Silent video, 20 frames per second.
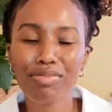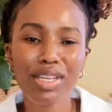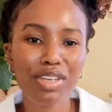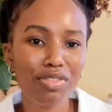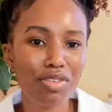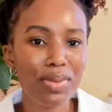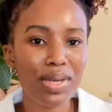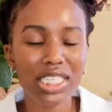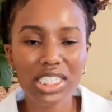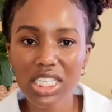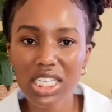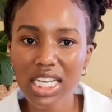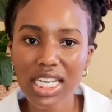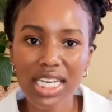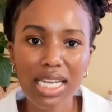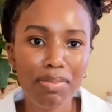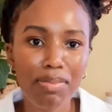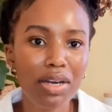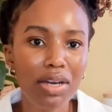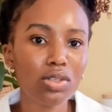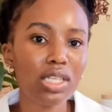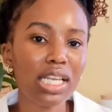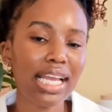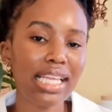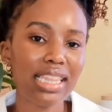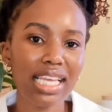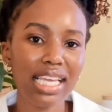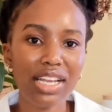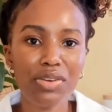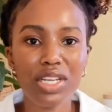information about like
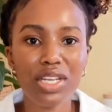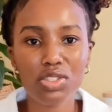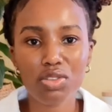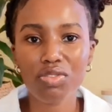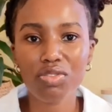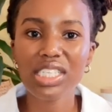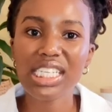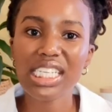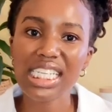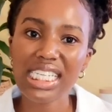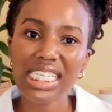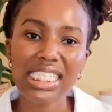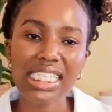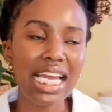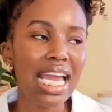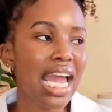the areas of need